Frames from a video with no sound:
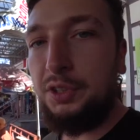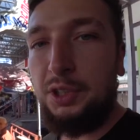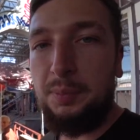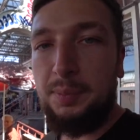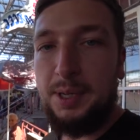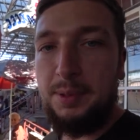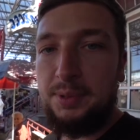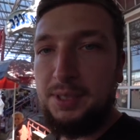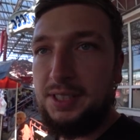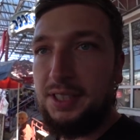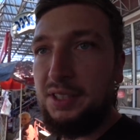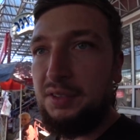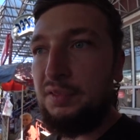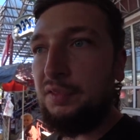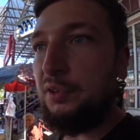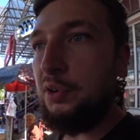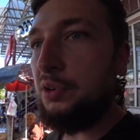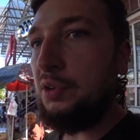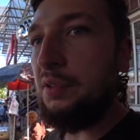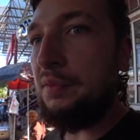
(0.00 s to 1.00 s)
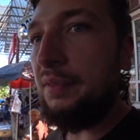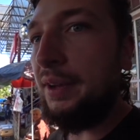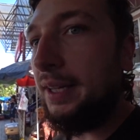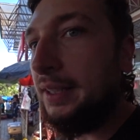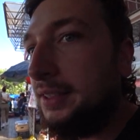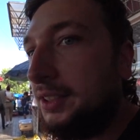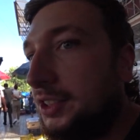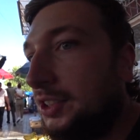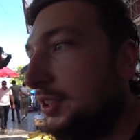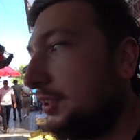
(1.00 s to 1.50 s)
full of people selling fruit and
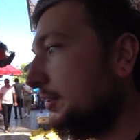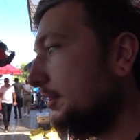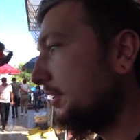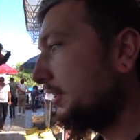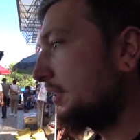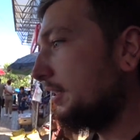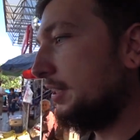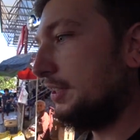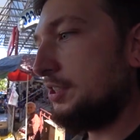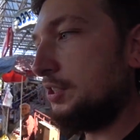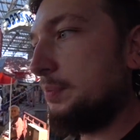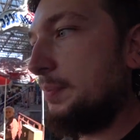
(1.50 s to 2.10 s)
veg and